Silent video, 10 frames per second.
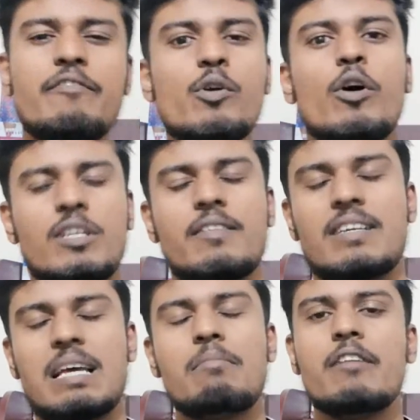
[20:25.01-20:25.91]
If you, for
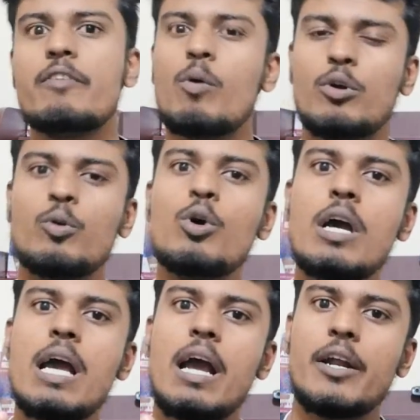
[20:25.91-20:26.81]
example, if you want to
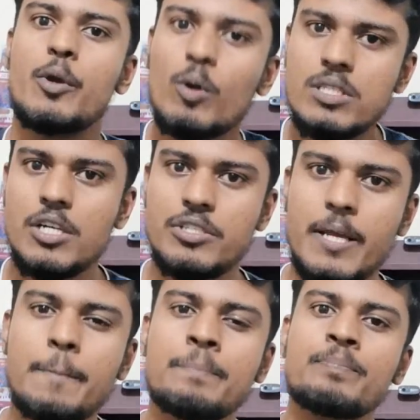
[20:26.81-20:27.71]
do
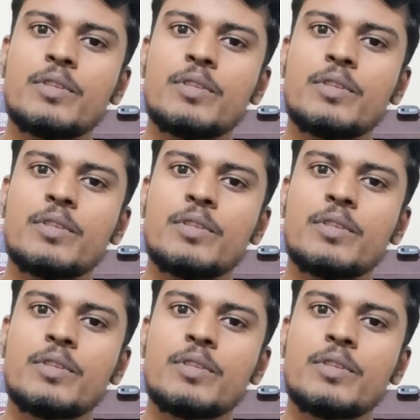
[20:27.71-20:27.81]
neurosurgery,